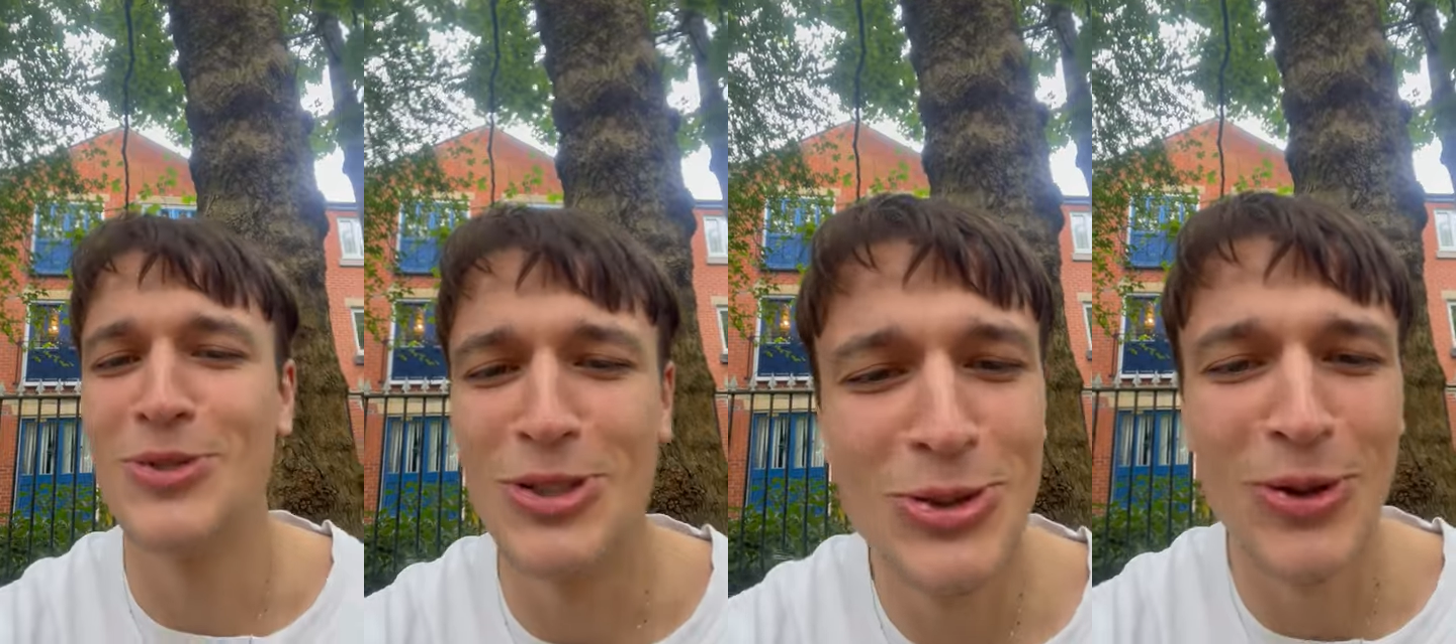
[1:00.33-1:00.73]

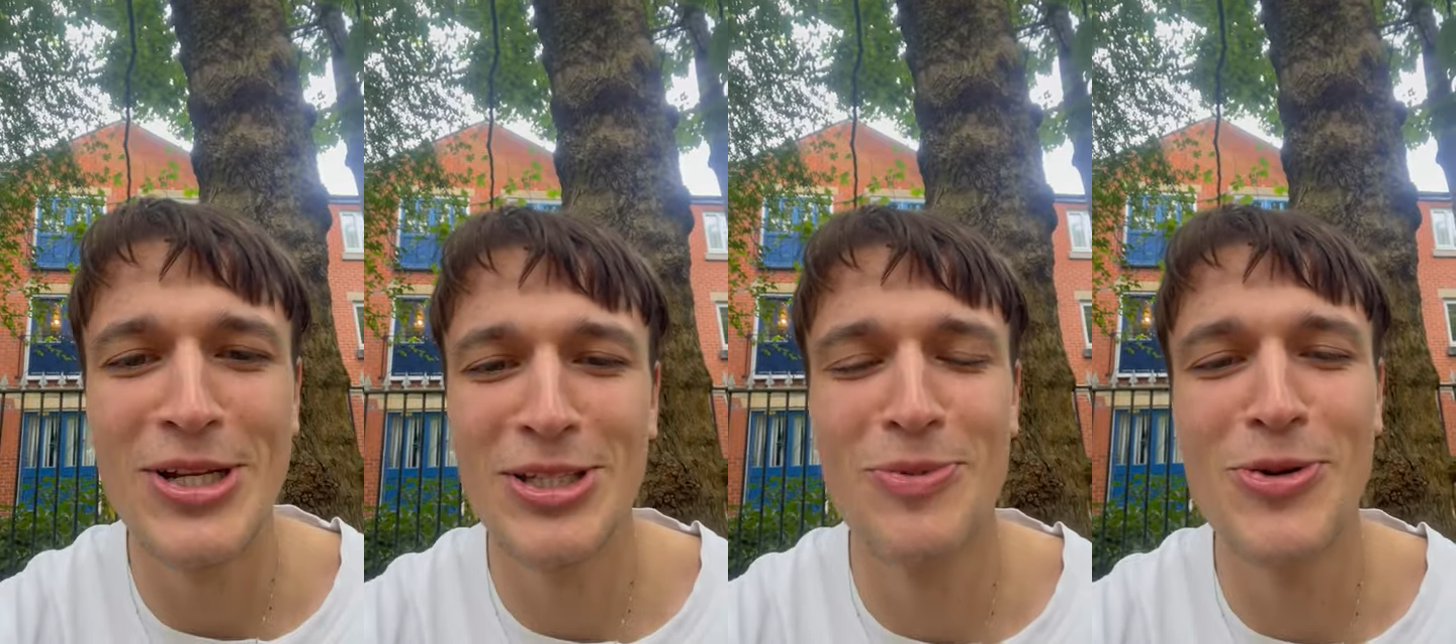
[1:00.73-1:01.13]
to join a
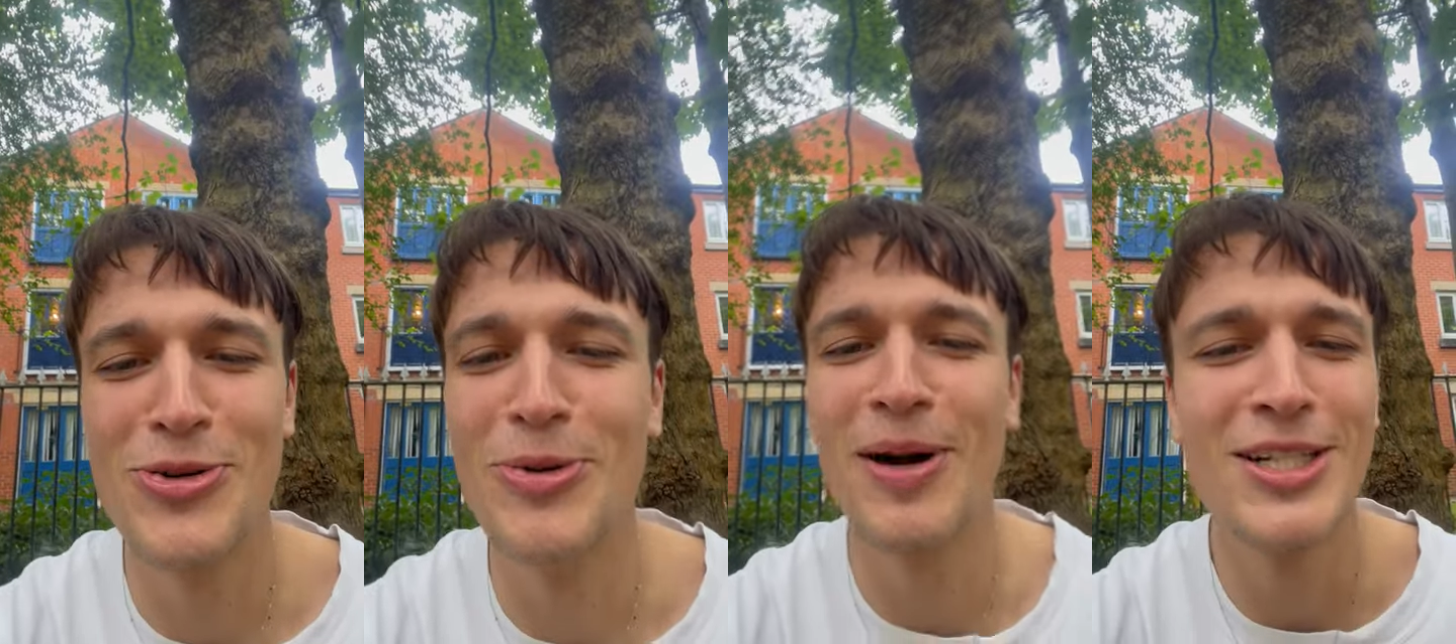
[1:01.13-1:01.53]
small
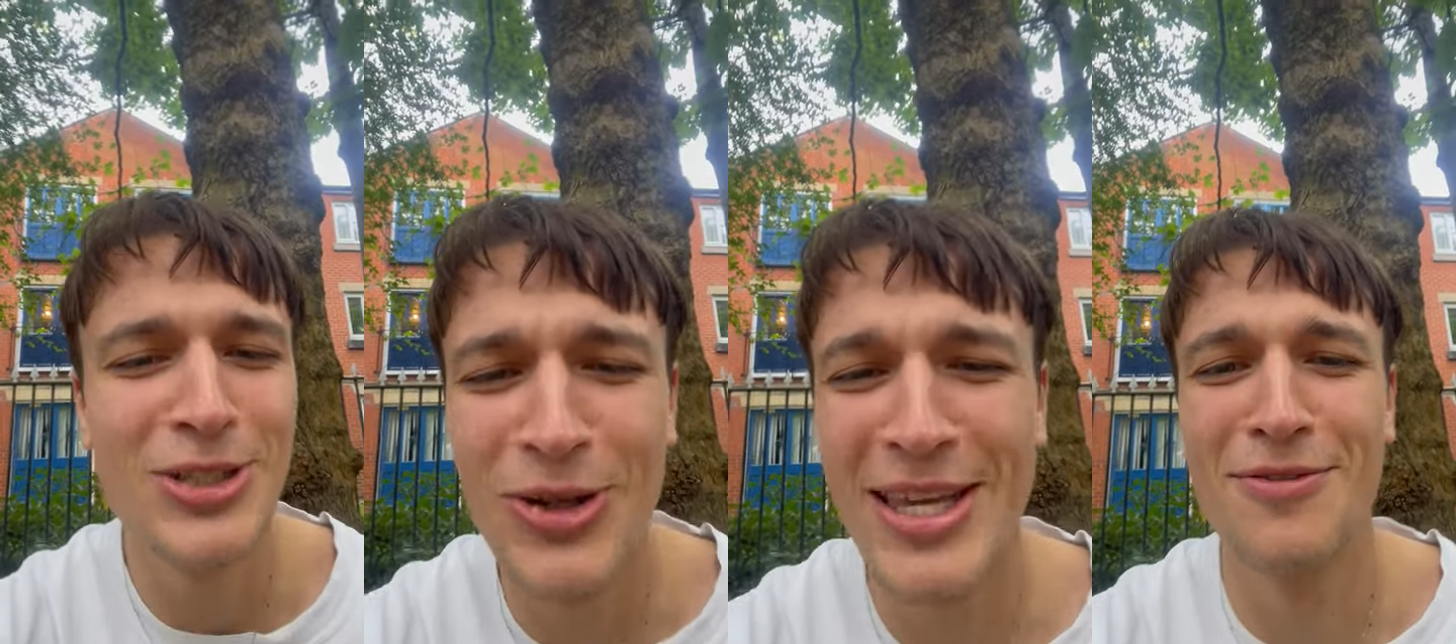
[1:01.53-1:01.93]
group. I just
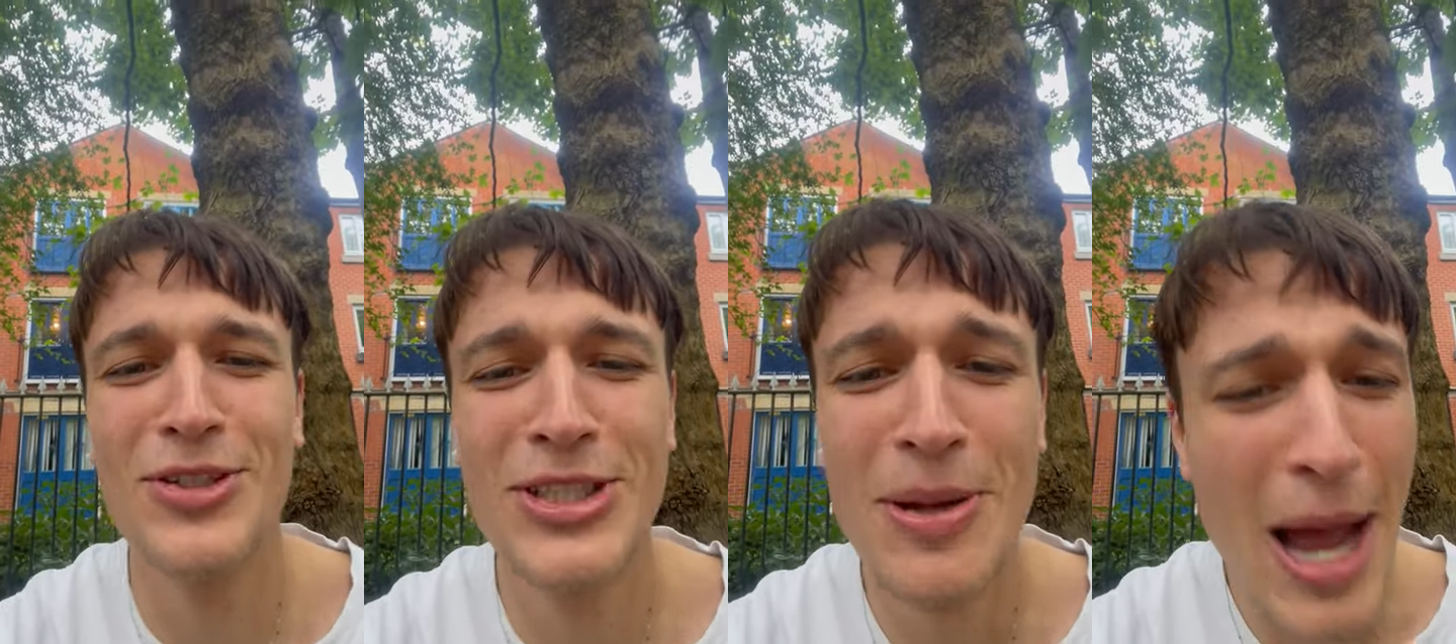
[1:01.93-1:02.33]
got to give
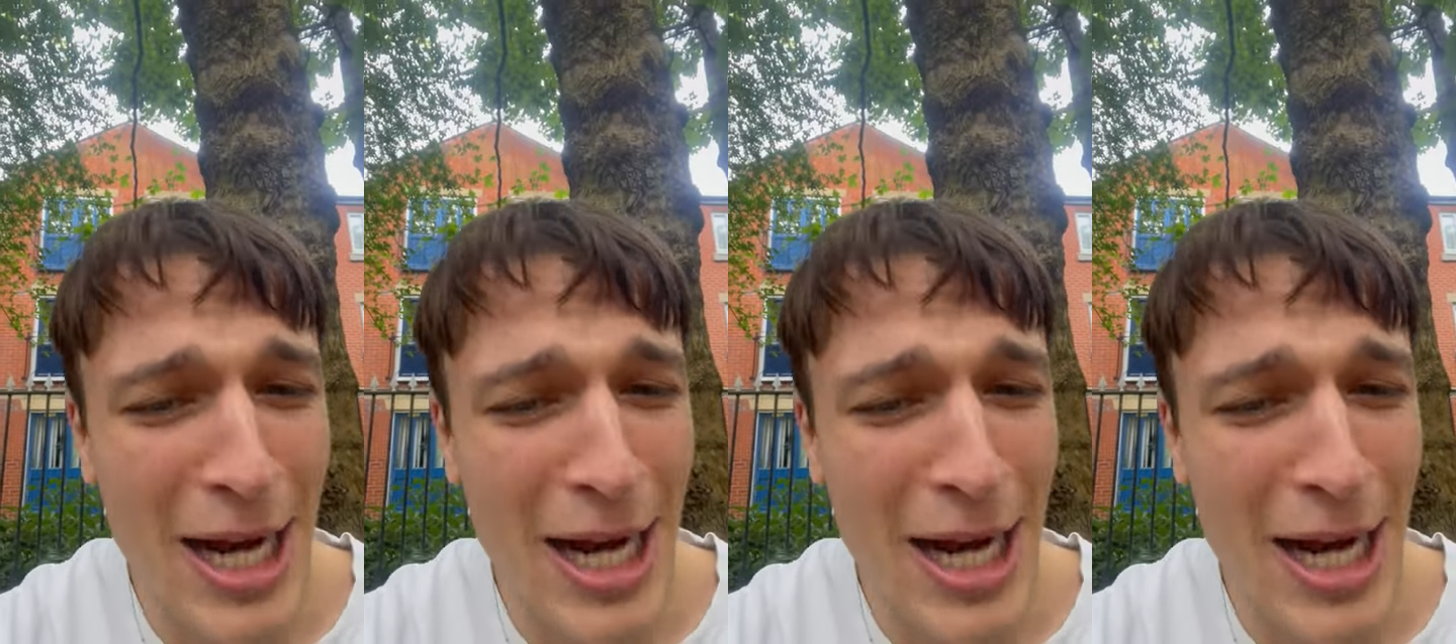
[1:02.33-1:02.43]
sh